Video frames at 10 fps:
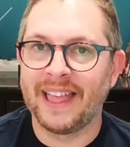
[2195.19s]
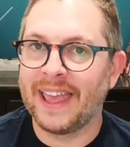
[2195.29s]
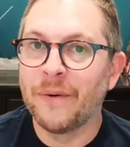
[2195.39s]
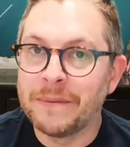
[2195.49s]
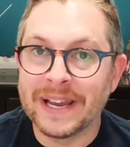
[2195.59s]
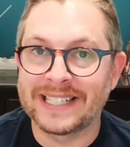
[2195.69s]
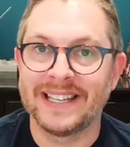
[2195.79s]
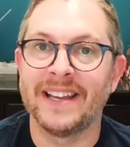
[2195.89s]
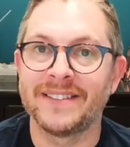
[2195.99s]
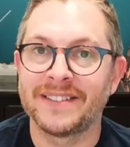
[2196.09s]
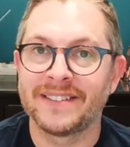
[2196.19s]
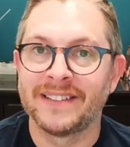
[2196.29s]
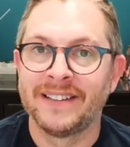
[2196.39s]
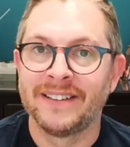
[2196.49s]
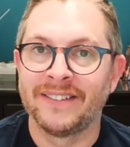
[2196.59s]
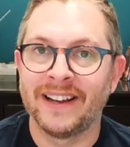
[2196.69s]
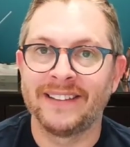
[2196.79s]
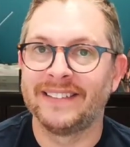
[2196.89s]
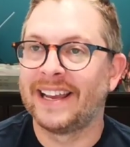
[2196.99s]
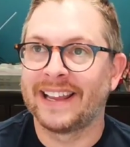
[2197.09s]
it would make sense,
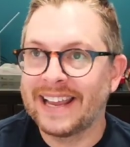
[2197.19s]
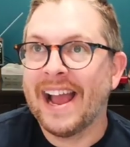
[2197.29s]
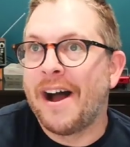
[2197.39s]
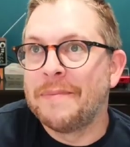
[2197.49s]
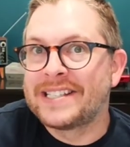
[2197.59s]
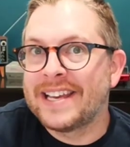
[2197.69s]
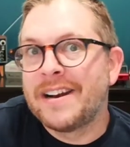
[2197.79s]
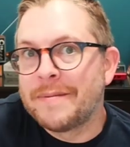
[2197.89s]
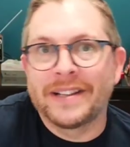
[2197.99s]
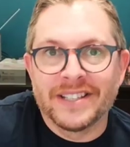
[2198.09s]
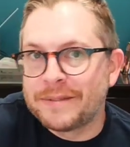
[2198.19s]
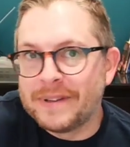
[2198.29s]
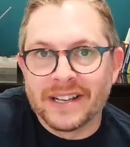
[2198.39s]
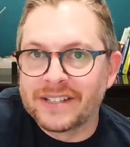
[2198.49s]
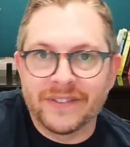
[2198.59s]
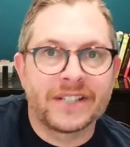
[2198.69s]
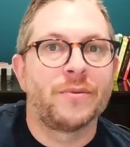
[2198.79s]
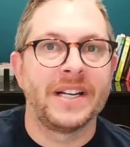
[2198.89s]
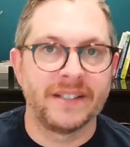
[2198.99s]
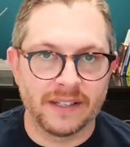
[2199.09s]
right? Like, yeah, I'm excited about this because of X,
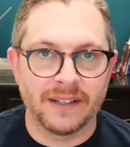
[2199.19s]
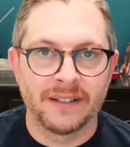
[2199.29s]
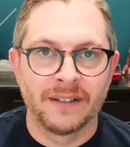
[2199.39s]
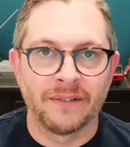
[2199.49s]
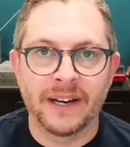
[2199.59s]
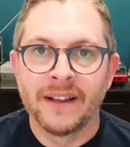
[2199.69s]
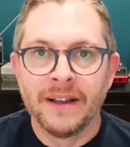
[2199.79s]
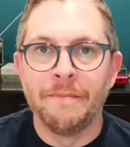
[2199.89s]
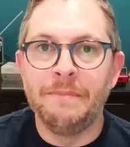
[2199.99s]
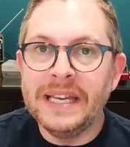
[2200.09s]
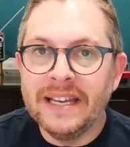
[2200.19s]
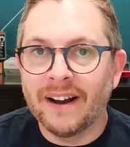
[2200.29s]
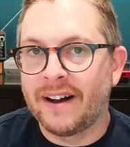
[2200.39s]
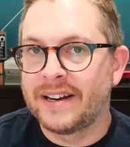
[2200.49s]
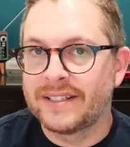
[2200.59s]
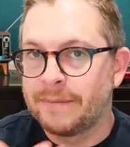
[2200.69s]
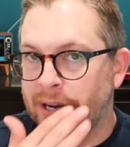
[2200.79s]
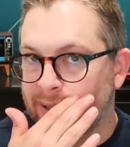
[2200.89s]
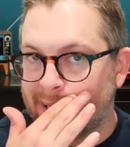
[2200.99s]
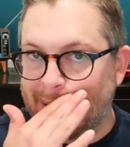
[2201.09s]
Y, and Z, right? Be honest
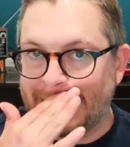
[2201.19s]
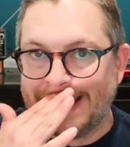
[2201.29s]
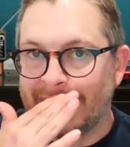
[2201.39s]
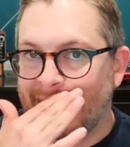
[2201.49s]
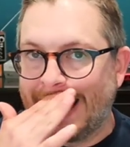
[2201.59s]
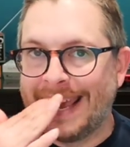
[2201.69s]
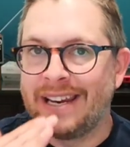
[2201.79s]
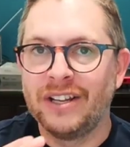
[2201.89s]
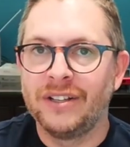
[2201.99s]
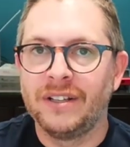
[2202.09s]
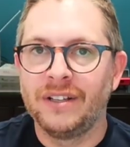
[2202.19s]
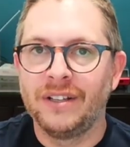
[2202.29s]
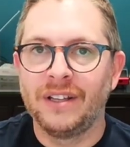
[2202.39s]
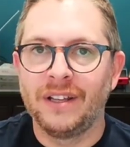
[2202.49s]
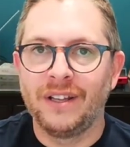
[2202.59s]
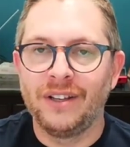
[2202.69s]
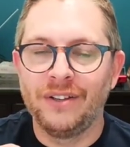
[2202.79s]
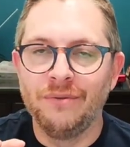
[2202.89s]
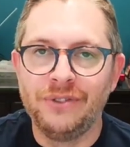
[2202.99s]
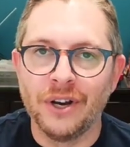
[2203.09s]
about that. And
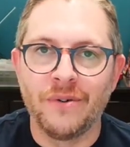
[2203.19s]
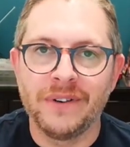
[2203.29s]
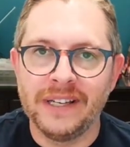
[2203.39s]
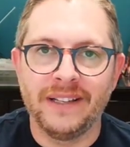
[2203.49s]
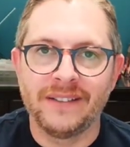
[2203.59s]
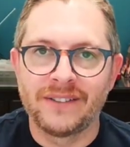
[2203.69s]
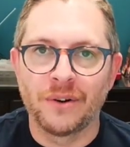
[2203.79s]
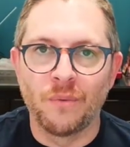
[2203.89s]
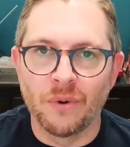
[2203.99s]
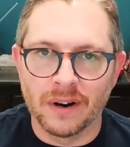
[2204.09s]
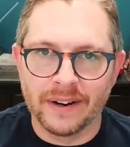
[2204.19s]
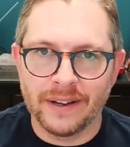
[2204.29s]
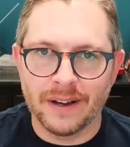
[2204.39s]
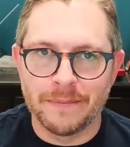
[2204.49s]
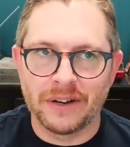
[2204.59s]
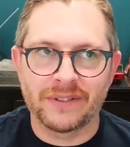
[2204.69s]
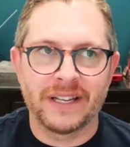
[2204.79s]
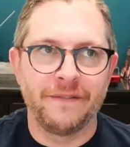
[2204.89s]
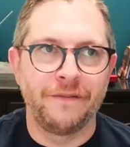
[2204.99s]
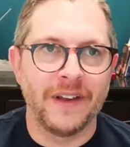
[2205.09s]
you don't need to worry about
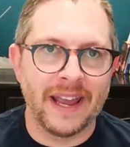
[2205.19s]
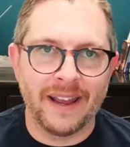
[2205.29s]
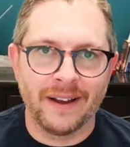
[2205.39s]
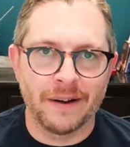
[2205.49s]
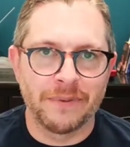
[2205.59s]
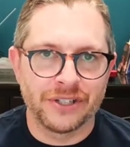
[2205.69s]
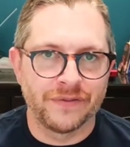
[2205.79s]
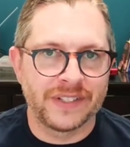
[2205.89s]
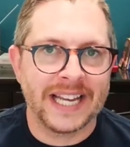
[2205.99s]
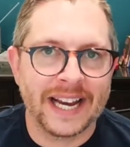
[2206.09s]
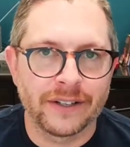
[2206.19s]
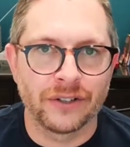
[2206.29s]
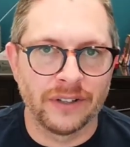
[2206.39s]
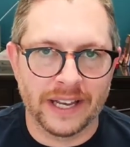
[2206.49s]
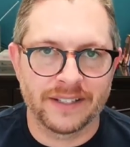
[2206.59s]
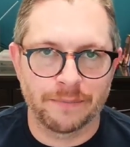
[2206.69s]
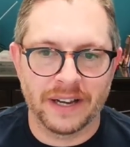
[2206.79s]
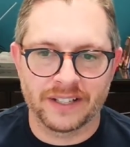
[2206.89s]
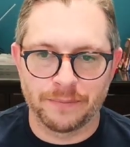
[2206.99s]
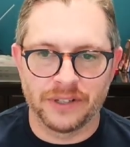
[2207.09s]
conveying a bunch of technical
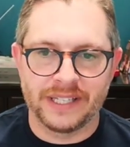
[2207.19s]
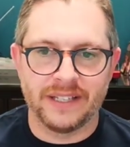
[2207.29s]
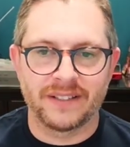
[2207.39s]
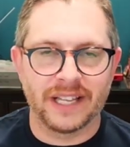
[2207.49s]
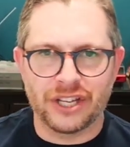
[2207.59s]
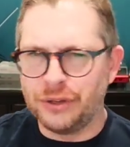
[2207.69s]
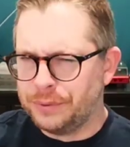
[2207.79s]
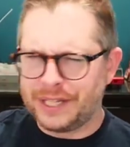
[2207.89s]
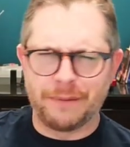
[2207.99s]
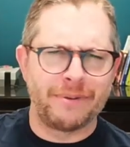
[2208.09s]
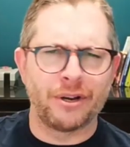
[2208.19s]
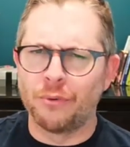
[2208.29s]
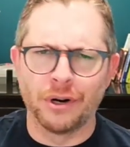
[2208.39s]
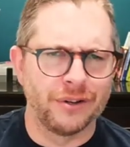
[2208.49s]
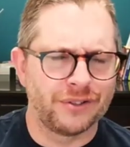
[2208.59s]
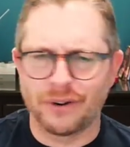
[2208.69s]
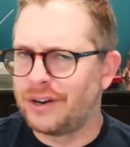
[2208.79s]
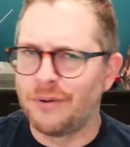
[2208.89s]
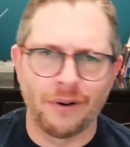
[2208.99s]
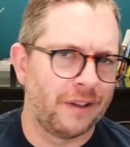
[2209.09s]
expertise, like using big words or I
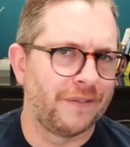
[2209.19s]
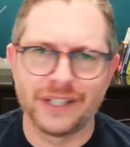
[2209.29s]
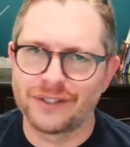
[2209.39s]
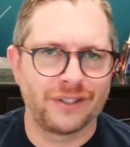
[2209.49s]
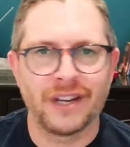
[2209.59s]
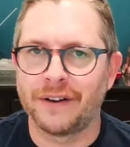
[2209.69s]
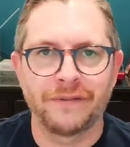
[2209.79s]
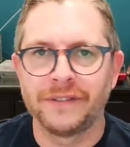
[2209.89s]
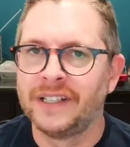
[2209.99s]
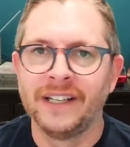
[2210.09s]
know all of this stuff.